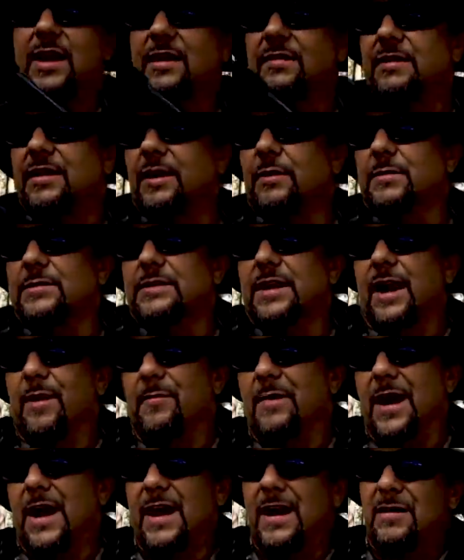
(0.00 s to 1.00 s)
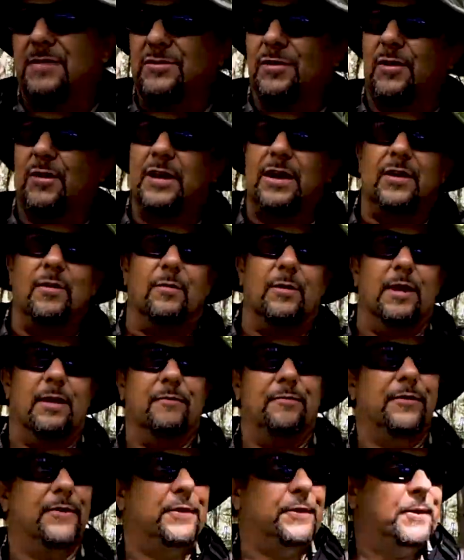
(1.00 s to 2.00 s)
didn't think it was that bad. I was only in the wind
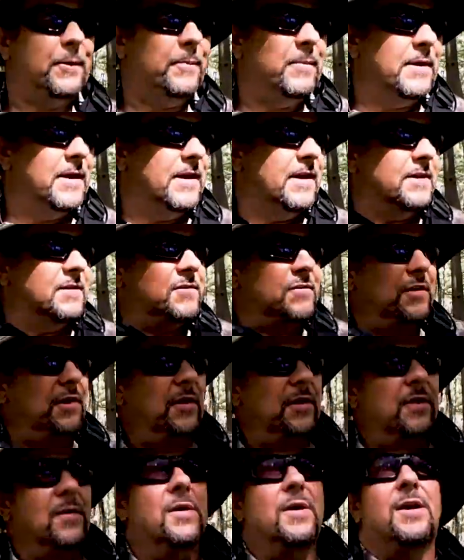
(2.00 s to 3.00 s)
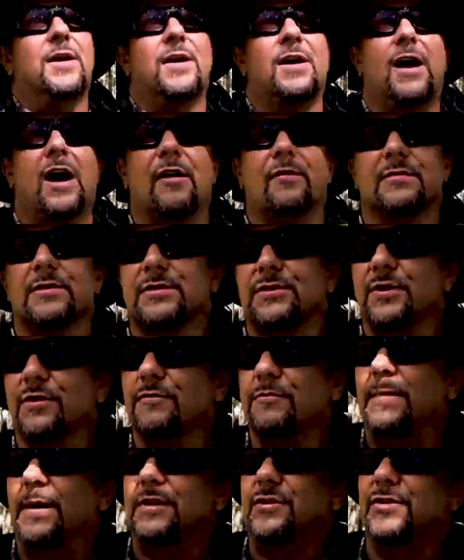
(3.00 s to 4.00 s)
for a little bit, so I'll
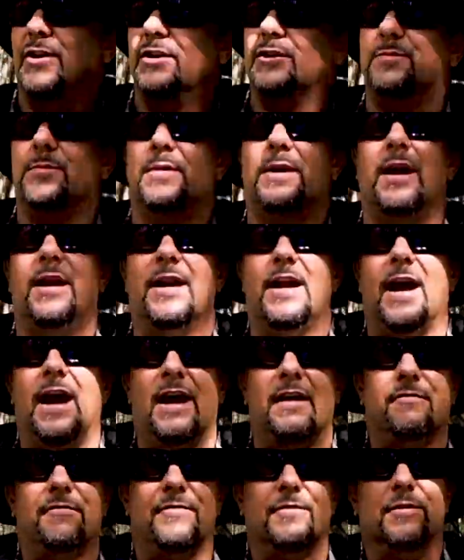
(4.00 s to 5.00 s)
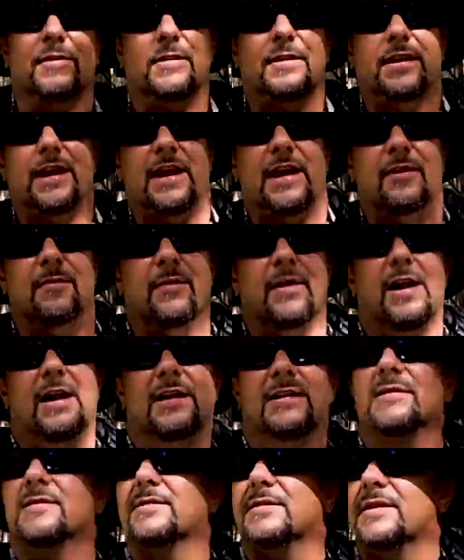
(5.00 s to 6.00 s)
reserve my judgment on that for a day when
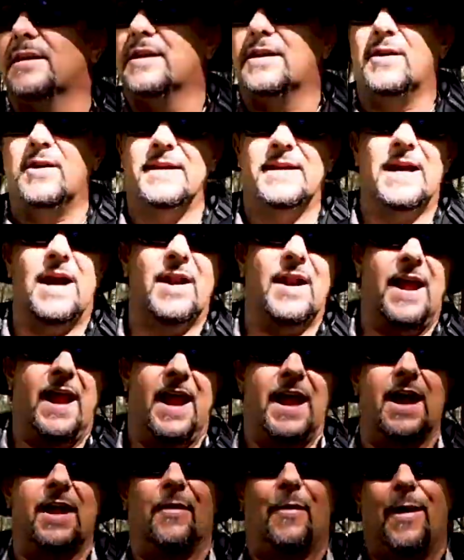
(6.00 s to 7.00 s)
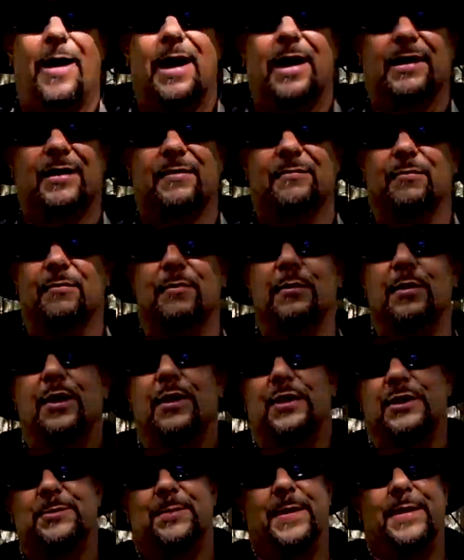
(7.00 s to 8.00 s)
I get down to Anahuac and
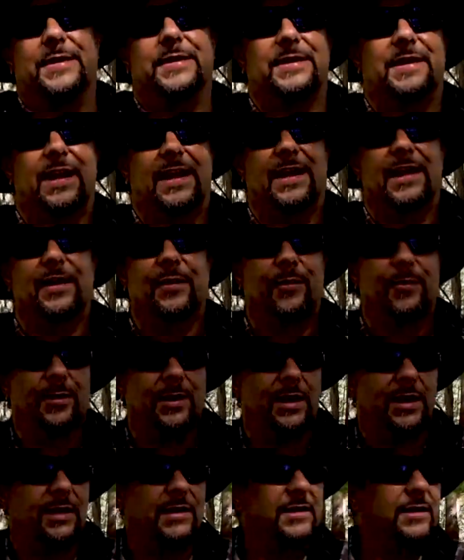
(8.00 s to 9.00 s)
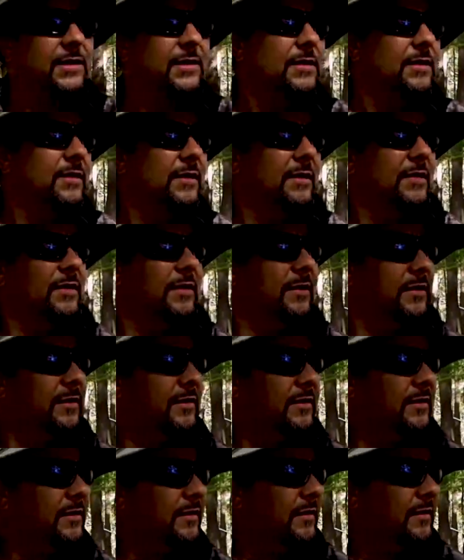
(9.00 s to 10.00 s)
really spend a day in the wind.
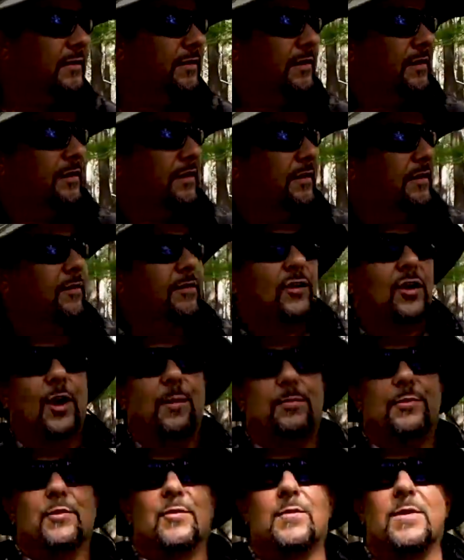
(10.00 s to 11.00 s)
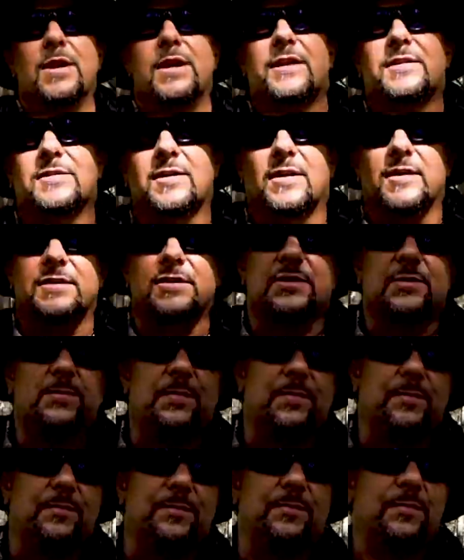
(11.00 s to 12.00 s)
And here in a couple of weeks, I'll get to
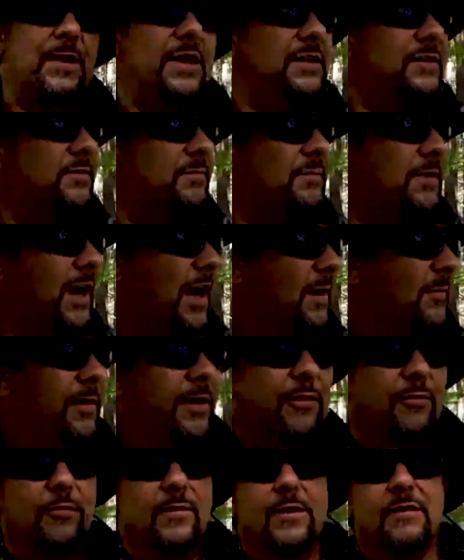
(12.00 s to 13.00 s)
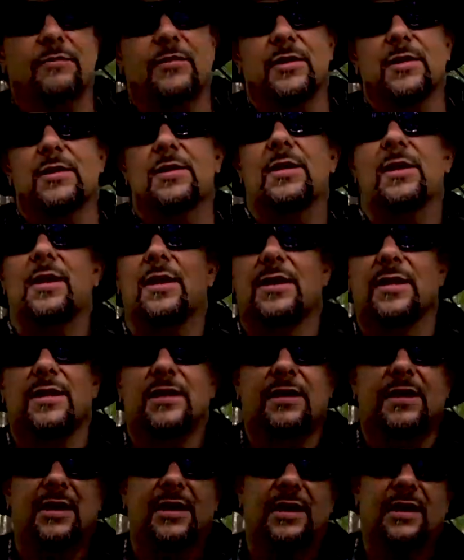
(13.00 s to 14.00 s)
spend some time on a river,
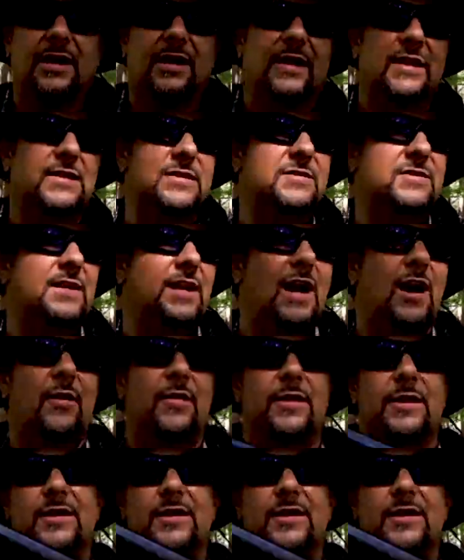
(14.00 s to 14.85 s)
and I'll get to see how it